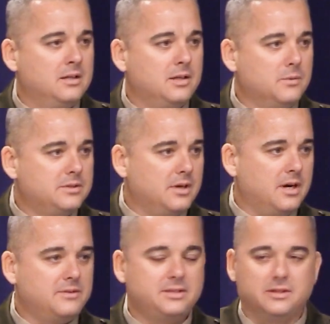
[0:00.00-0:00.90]
They went
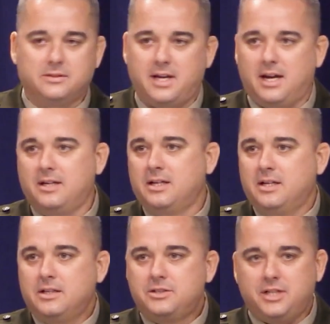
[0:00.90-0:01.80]
there every single day,
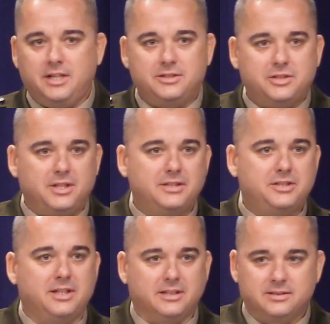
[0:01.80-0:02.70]
cheese,
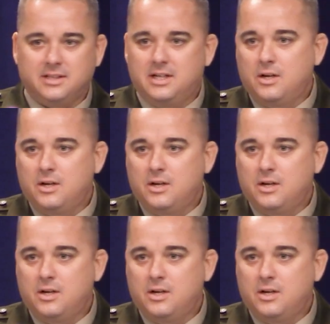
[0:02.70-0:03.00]
cheese, cheese.